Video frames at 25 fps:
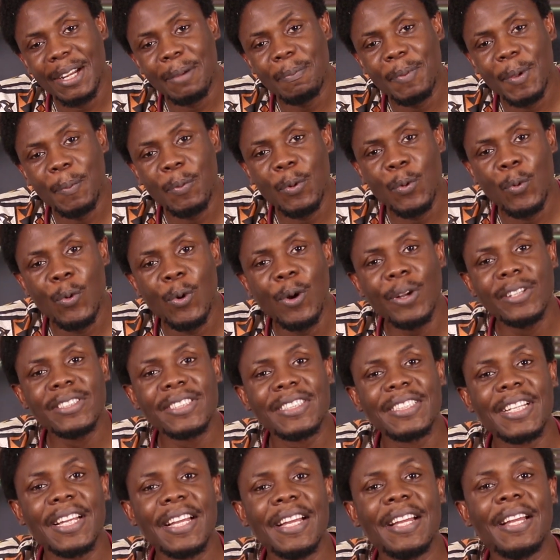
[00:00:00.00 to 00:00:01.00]
People
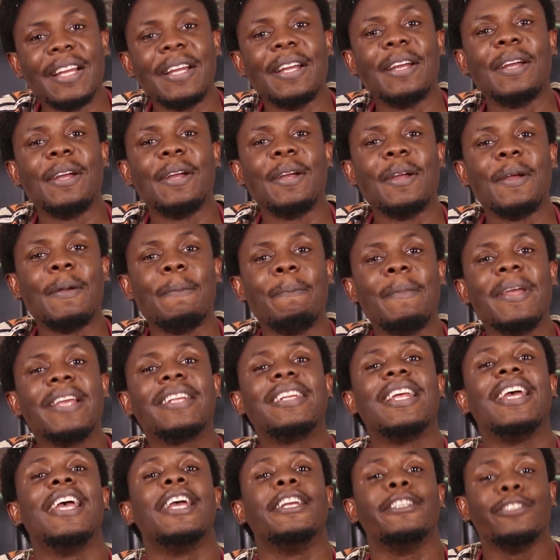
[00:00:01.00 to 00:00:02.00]
want make
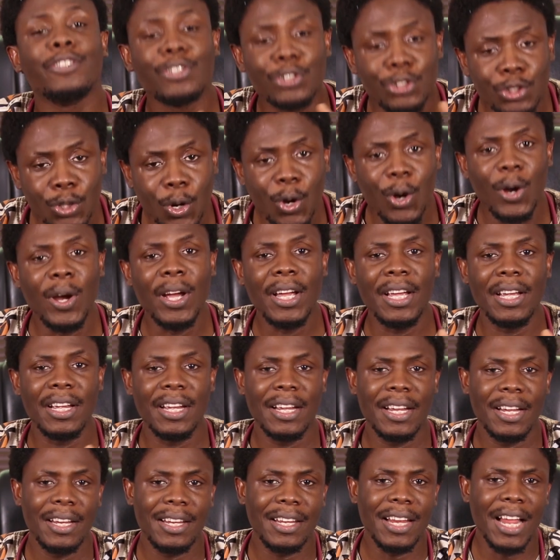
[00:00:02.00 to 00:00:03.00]
them enjoy
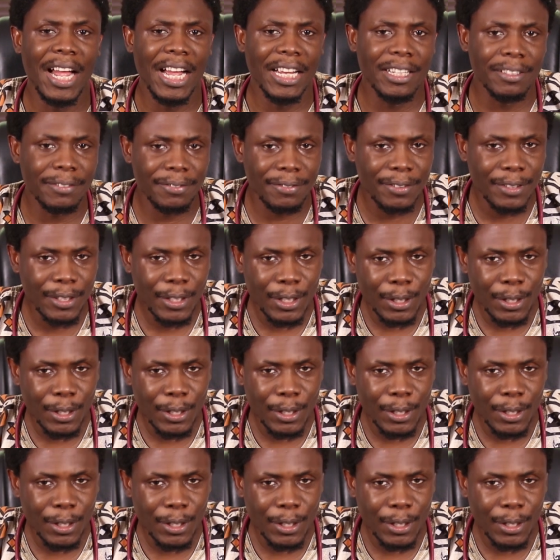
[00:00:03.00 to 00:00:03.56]
life